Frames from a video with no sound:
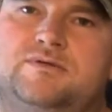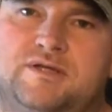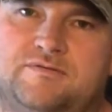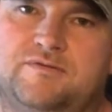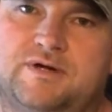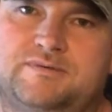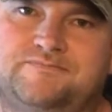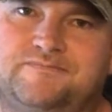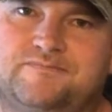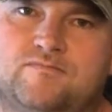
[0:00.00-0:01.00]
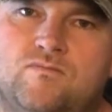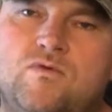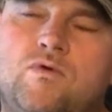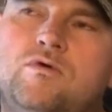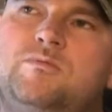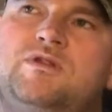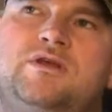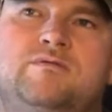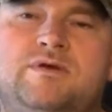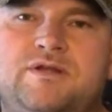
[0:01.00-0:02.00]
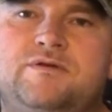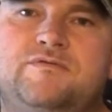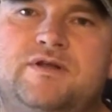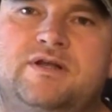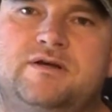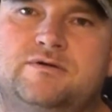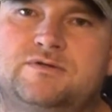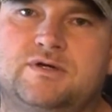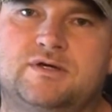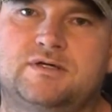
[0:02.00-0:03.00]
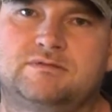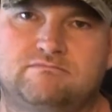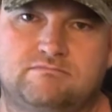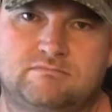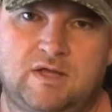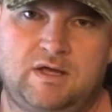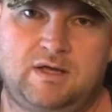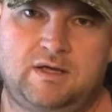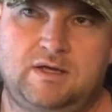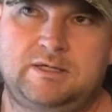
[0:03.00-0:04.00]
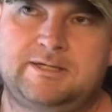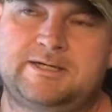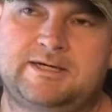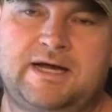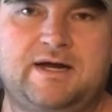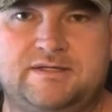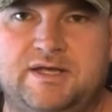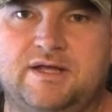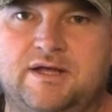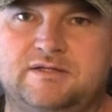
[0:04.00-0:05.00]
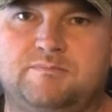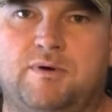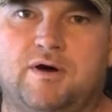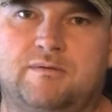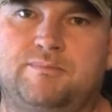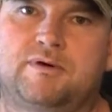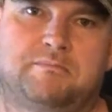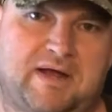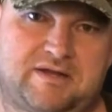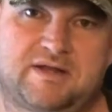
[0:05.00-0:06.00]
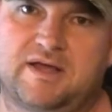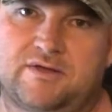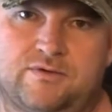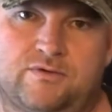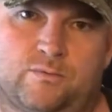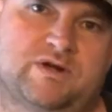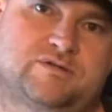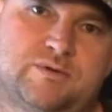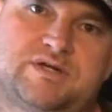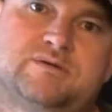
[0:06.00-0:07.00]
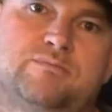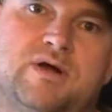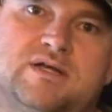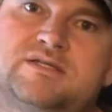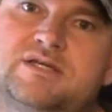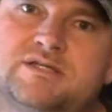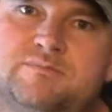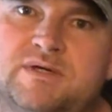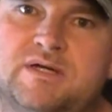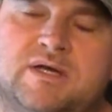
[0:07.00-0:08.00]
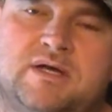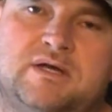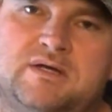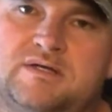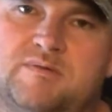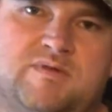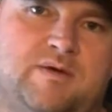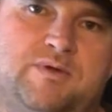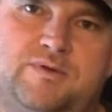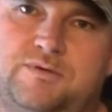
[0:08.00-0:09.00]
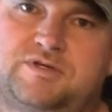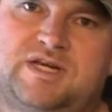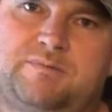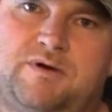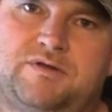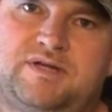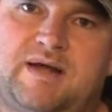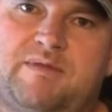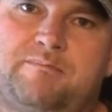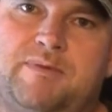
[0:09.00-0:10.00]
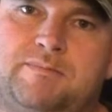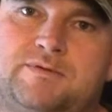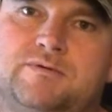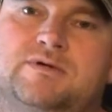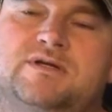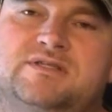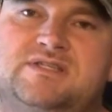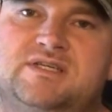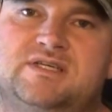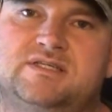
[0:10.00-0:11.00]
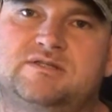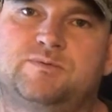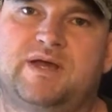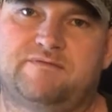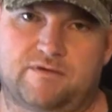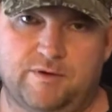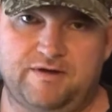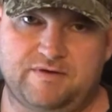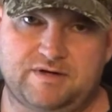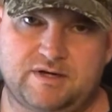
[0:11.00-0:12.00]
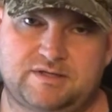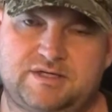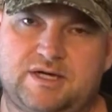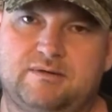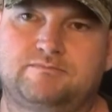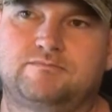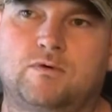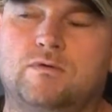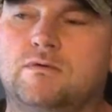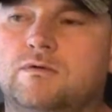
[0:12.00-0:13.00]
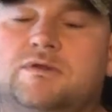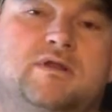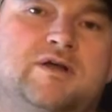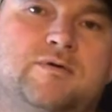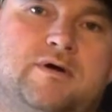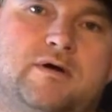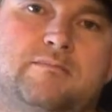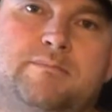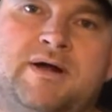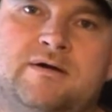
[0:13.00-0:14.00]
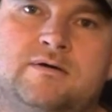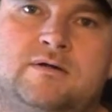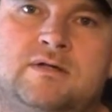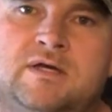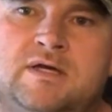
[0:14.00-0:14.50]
different. Normally we do videos on how to take guns apart, put them back together, the restoration process, but something that we do at the shop all the time that people don't get to see is we have engraving touched up, or the lettering on a barrel.